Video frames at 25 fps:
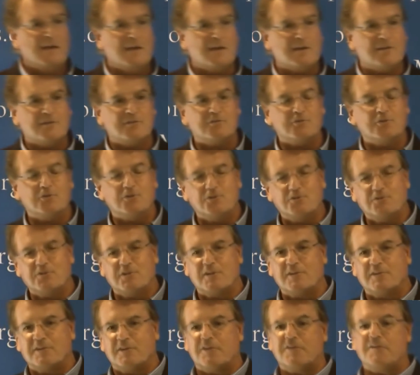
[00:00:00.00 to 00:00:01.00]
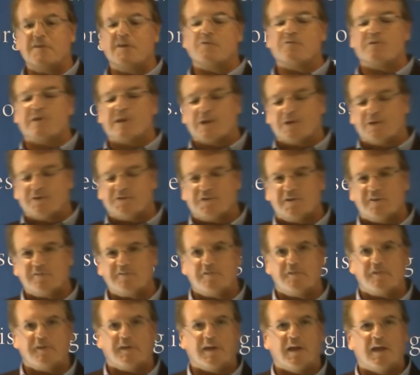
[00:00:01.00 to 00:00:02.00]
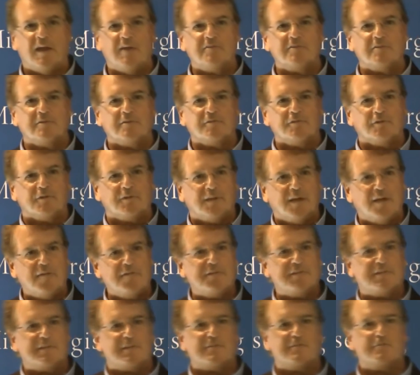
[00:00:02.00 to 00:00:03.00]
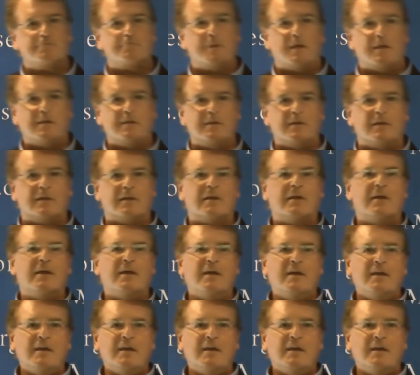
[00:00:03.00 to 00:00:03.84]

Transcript: is used as the theoretical justification for deficit spending